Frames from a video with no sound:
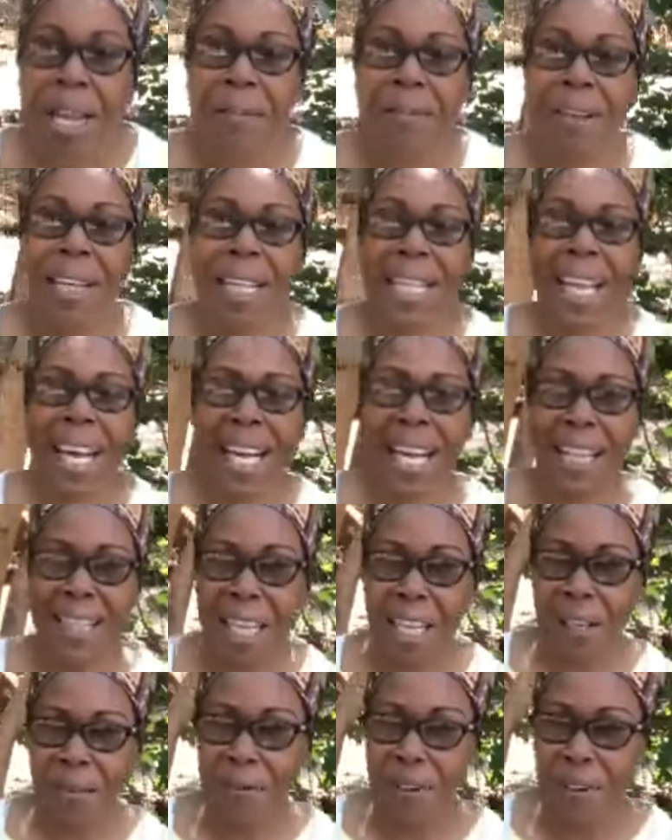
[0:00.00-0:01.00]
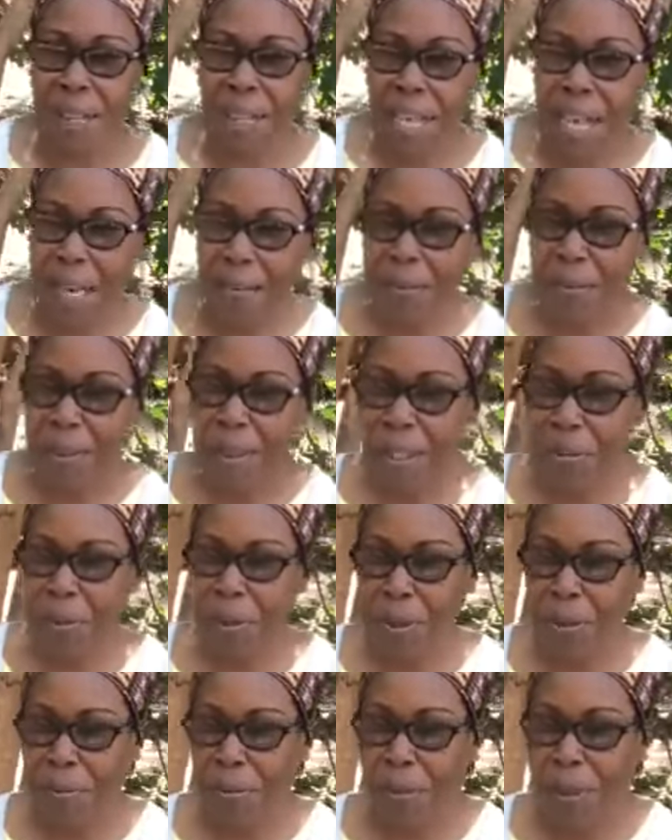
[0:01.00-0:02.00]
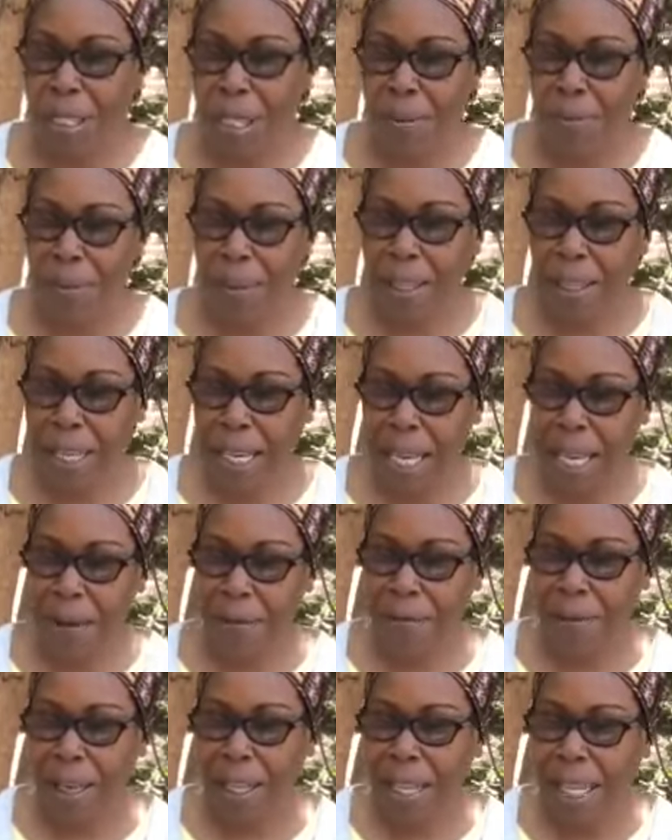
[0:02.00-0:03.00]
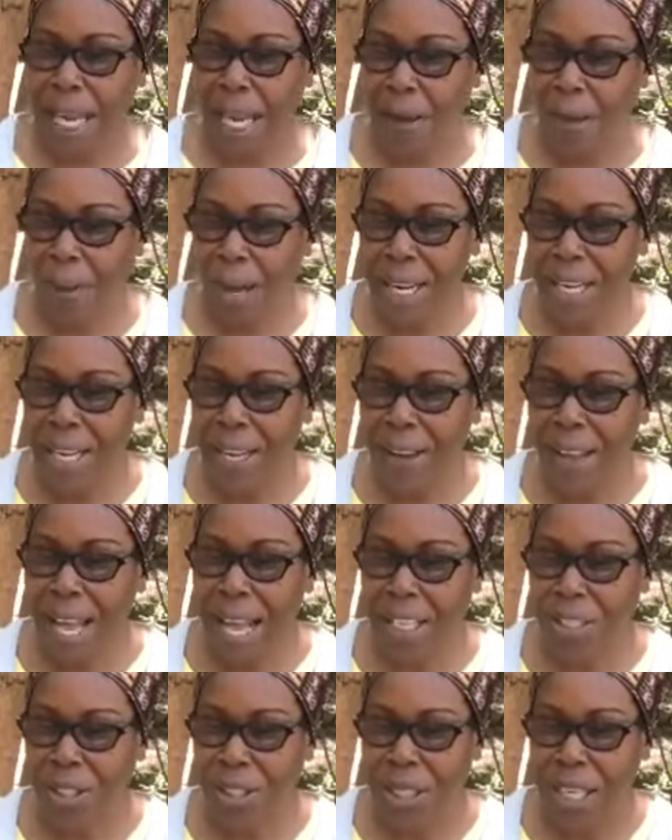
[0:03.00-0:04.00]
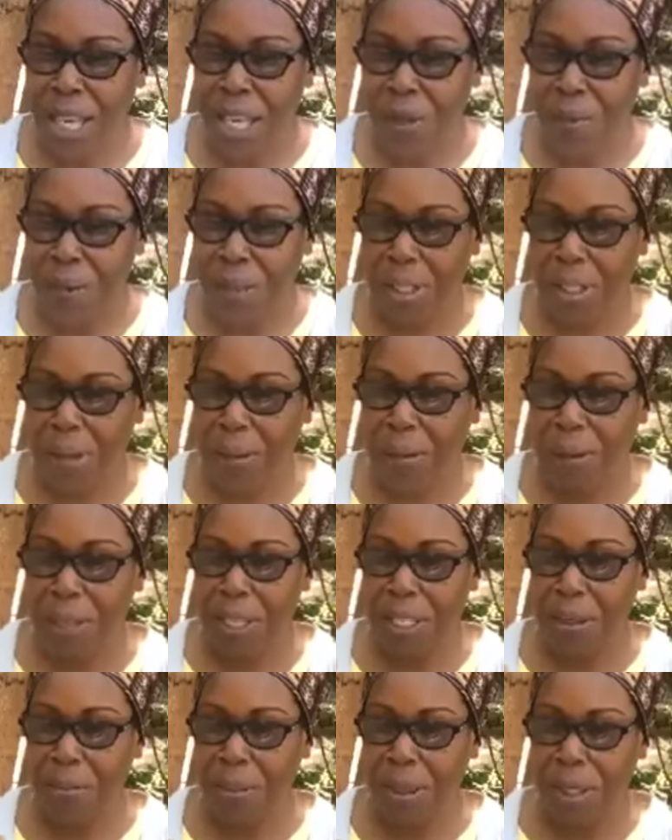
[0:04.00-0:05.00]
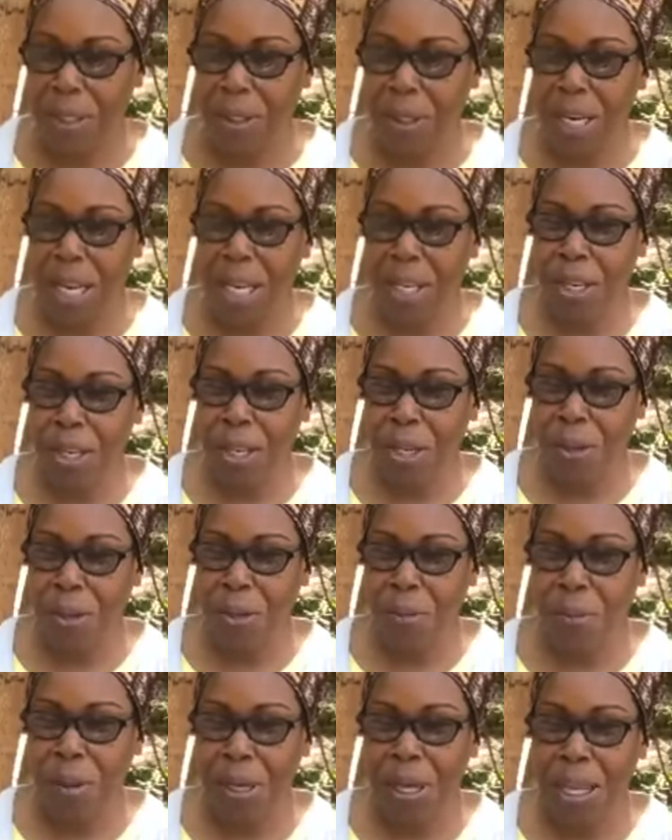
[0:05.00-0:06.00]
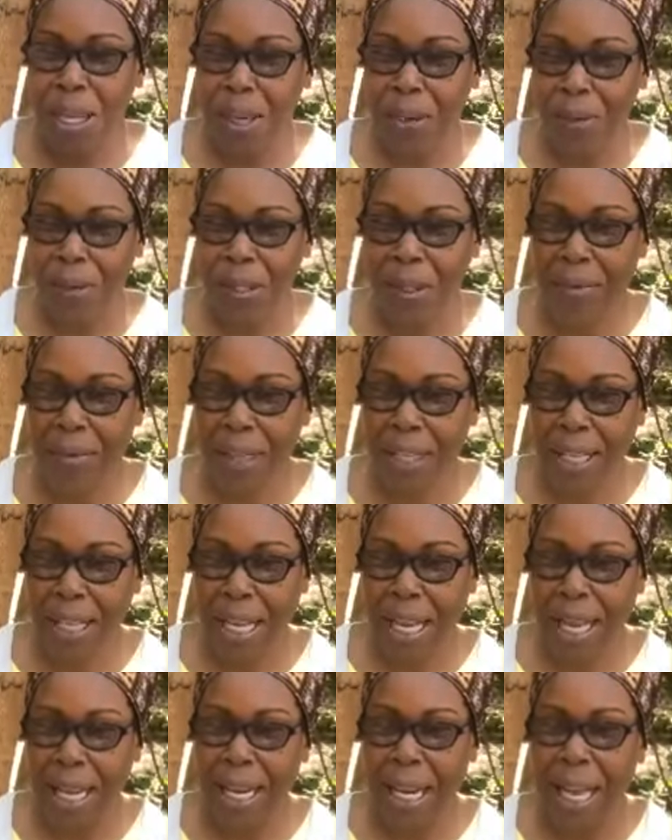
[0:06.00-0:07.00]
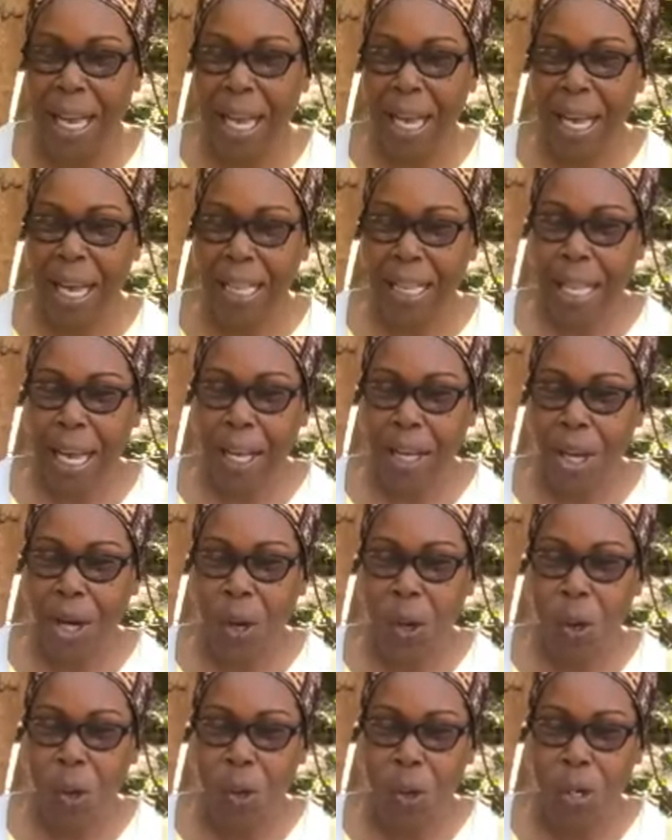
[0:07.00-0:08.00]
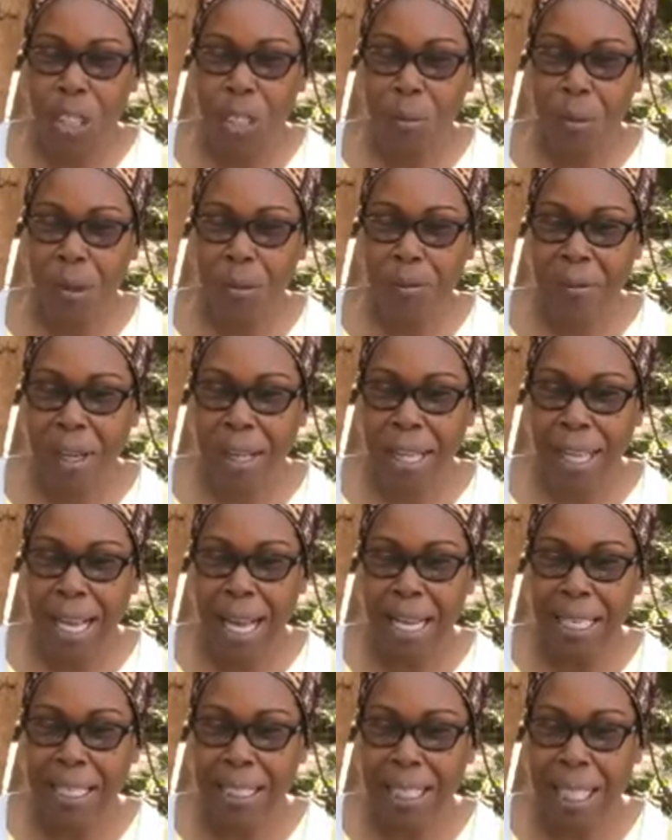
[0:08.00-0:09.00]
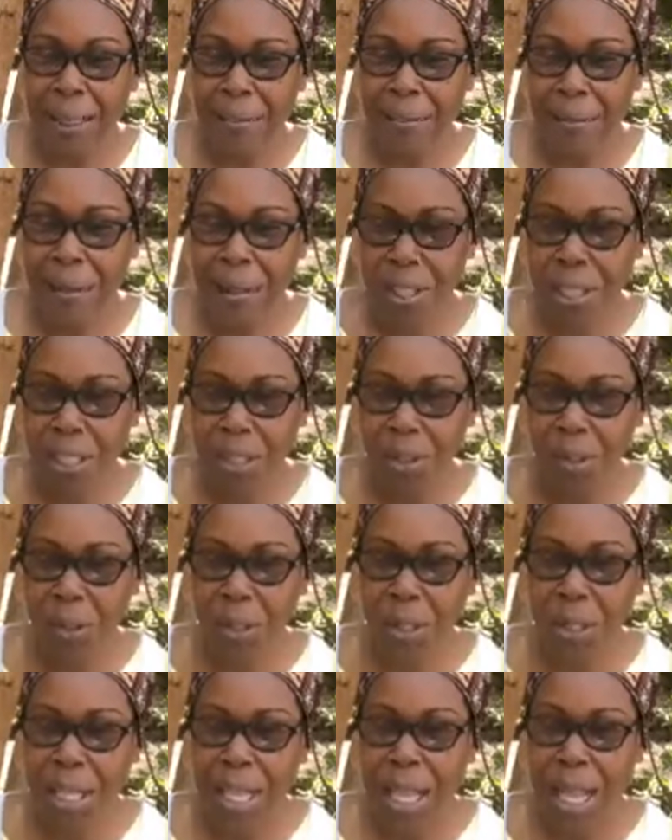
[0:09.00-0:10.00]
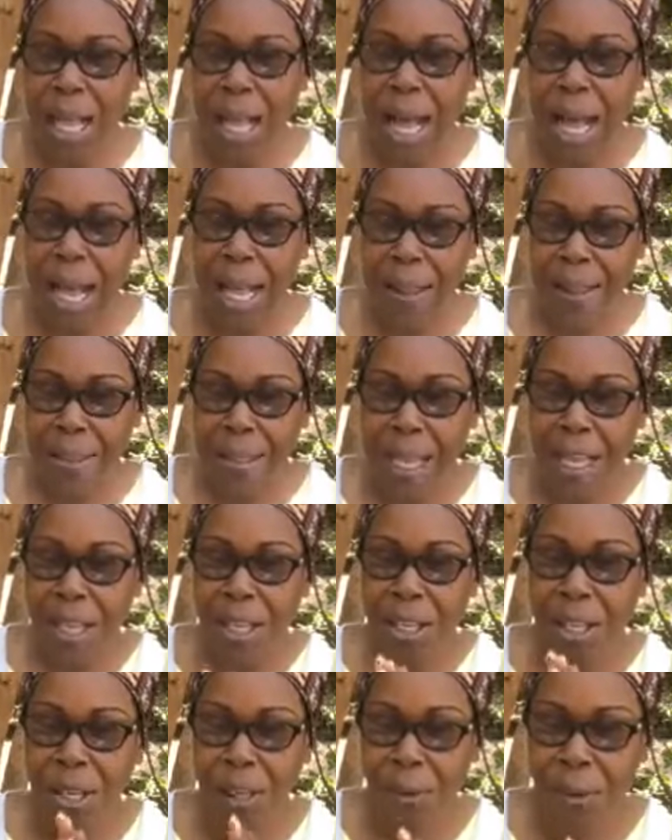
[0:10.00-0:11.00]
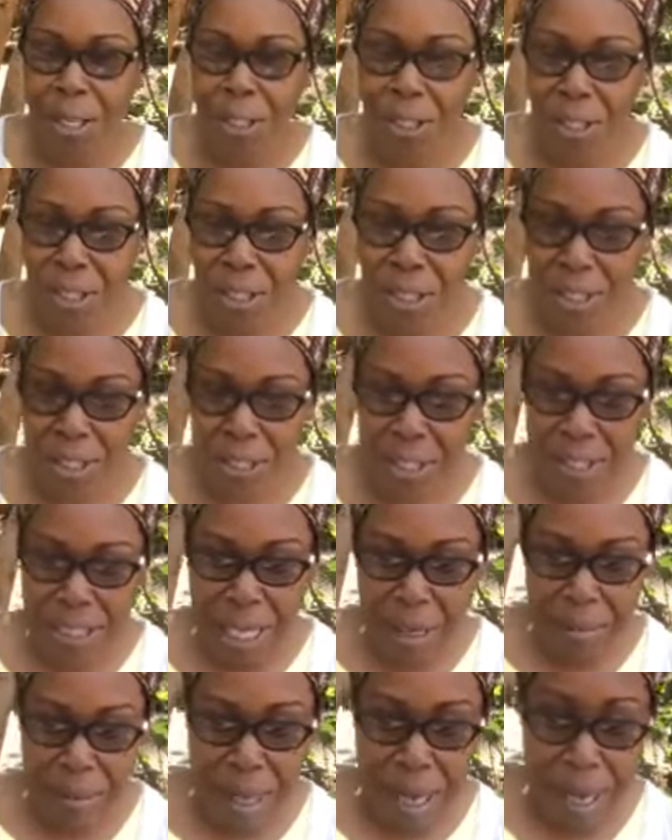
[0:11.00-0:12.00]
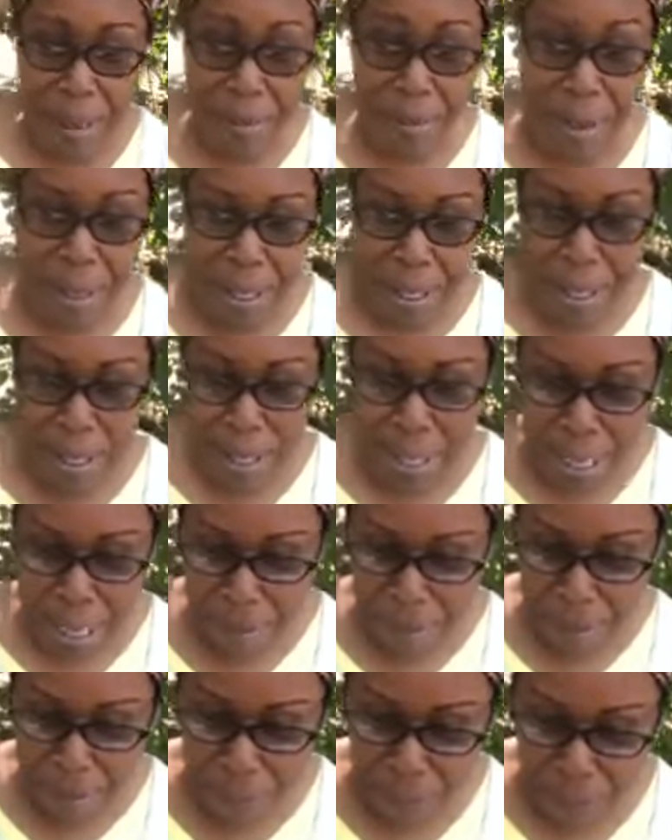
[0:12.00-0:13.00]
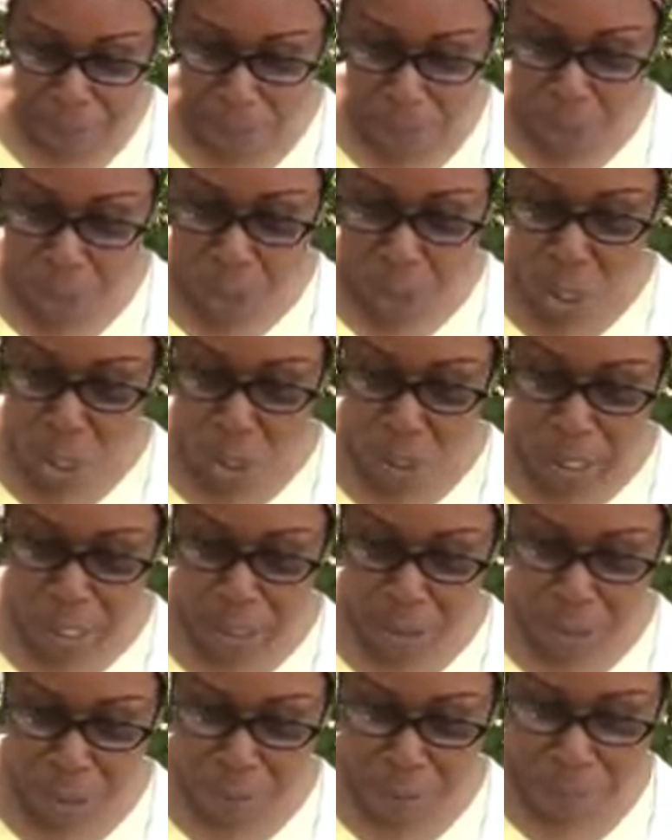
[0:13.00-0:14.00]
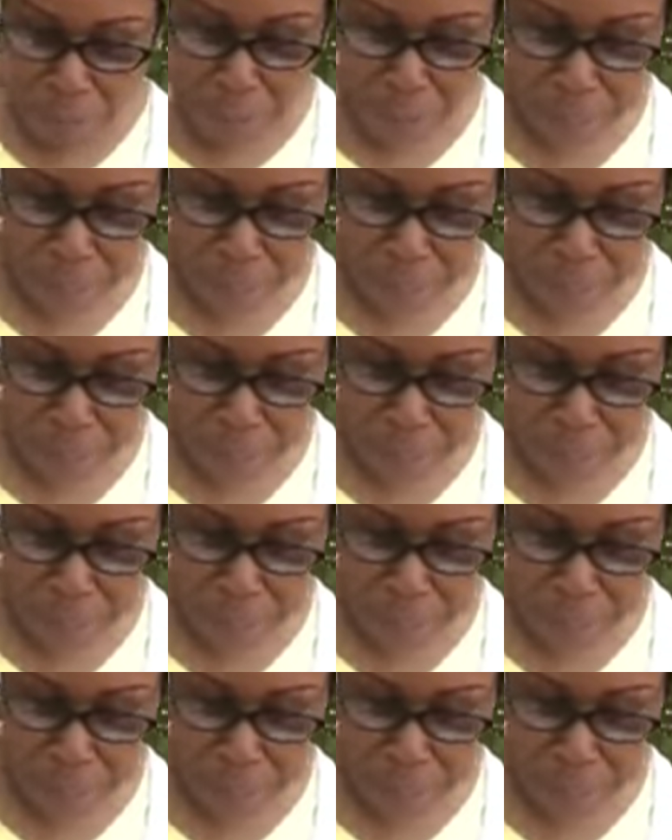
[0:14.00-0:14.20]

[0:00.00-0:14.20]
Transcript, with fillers: Father God, I thank you, Father God, for this beautiful day, Father God. Father God, right now I ask you that you will decrease me so that you'll be increased, Father God. Allow your Holy Spirit, Father God, to take full control. I thank you. In Jesus' name, amen and amen. Okay, scripture